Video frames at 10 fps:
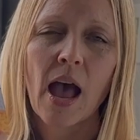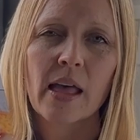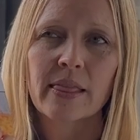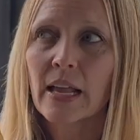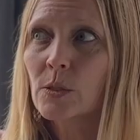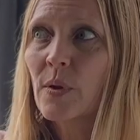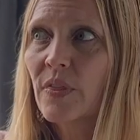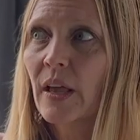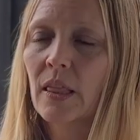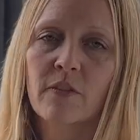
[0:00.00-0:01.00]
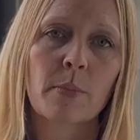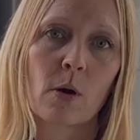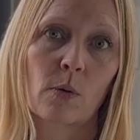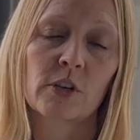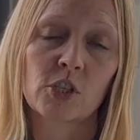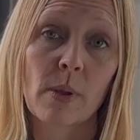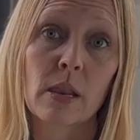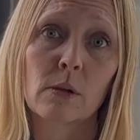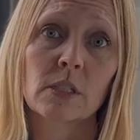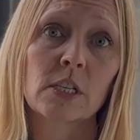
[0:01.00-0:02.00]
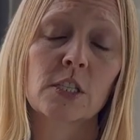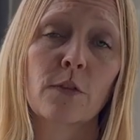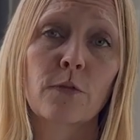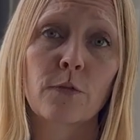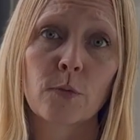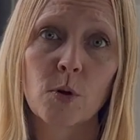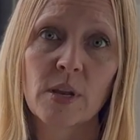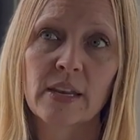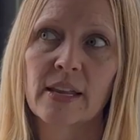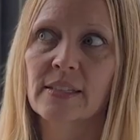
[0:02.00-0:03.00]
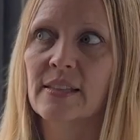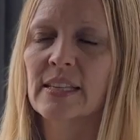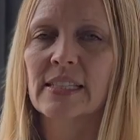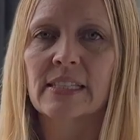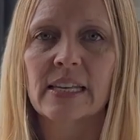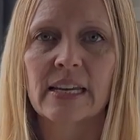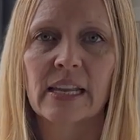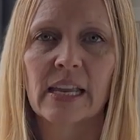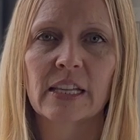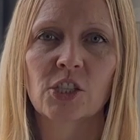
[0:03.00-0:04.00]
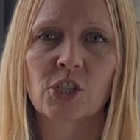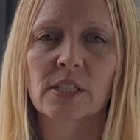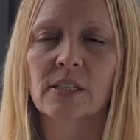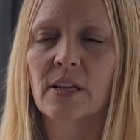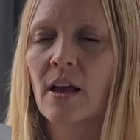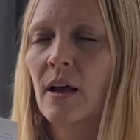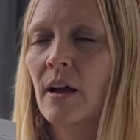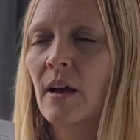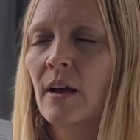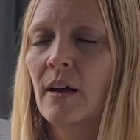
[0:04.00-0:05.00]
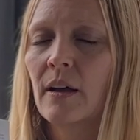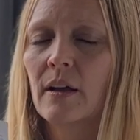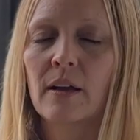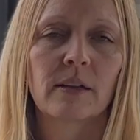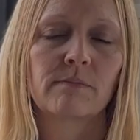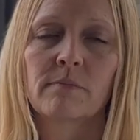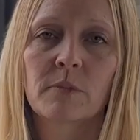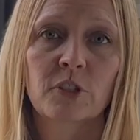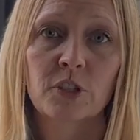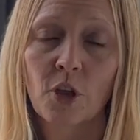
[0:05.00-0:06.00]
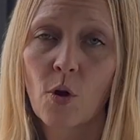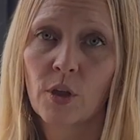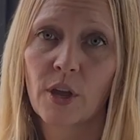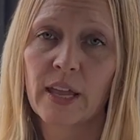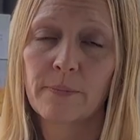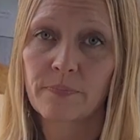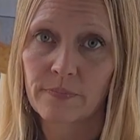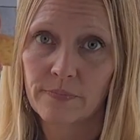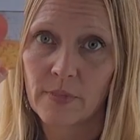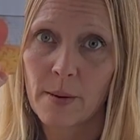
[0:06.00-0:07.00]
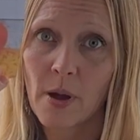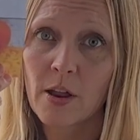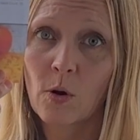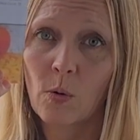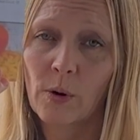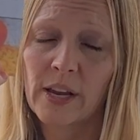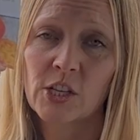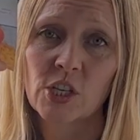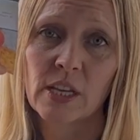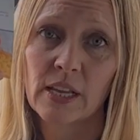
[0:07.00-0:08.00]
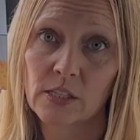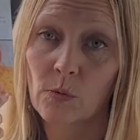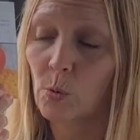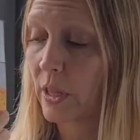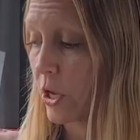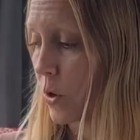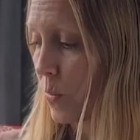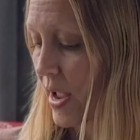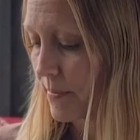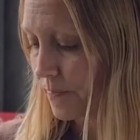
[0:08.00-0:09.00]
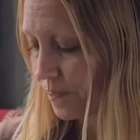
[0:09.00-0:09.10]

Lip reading: That's one thing I love about orange tomatoes is the fruitiness and the acidity. It's just, so good. Amana Orange is a really good one.